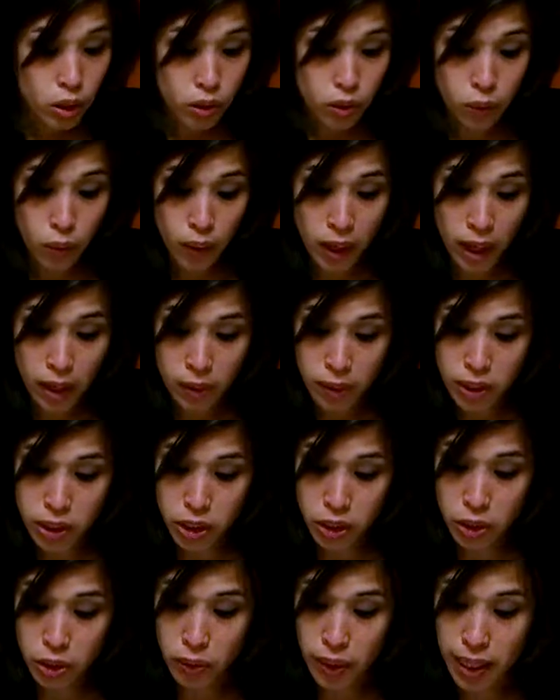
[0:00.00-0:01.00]
So what I would
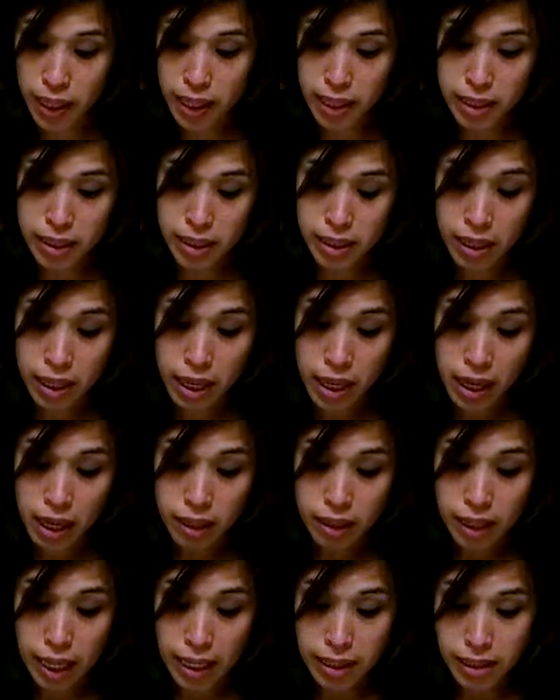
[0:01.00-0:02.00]
do is,
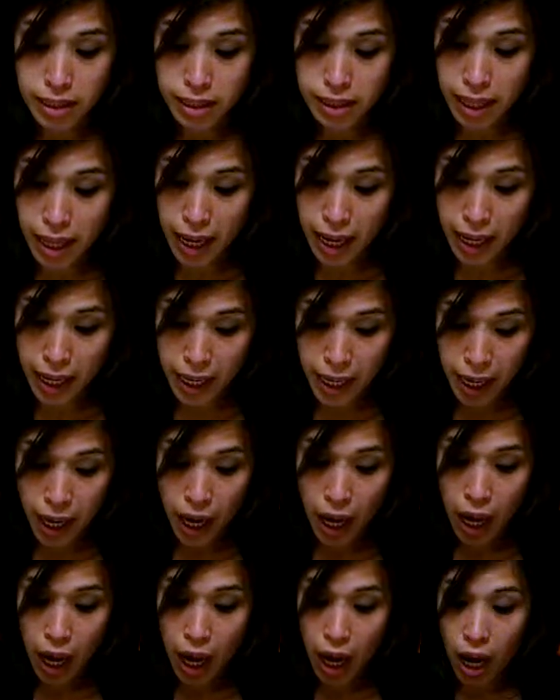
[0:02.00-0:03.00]
let's say
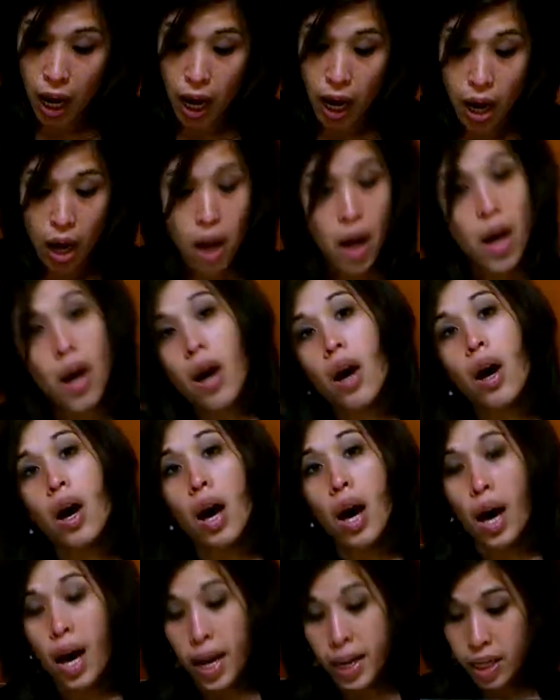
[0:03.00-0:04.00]

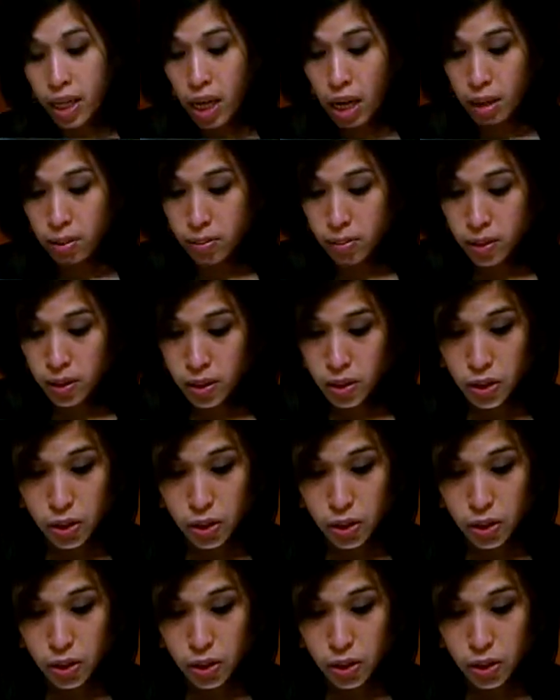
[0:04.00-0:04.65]
I come